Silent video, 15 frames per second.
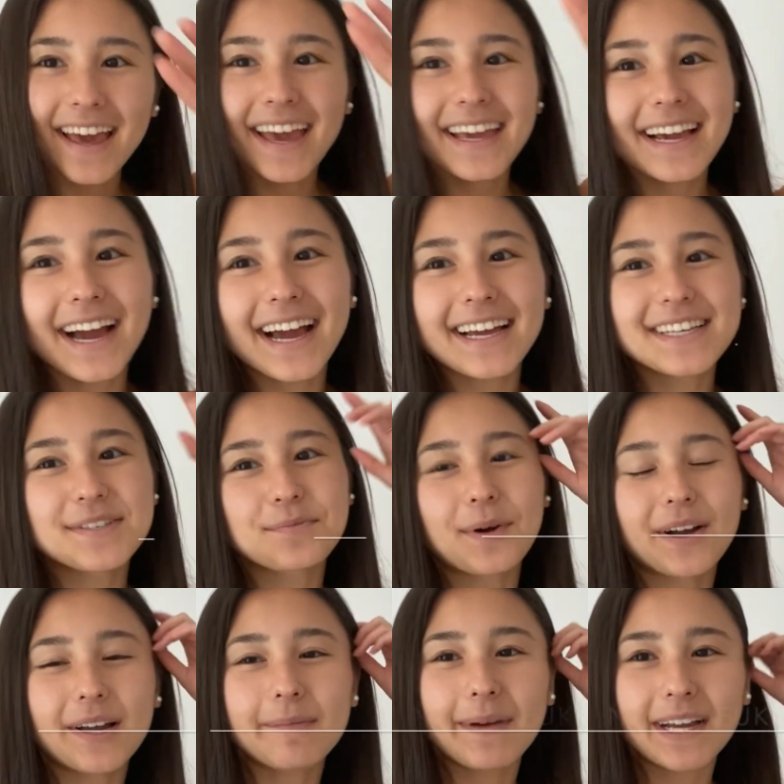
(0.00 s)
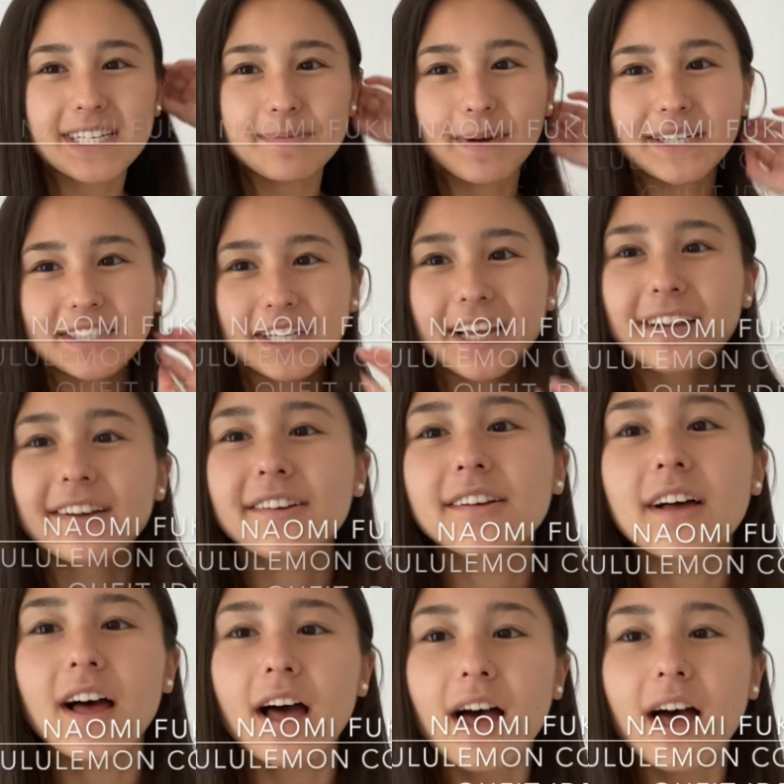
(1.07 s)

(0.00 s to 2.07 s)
Hey guys, welcome back to my channel.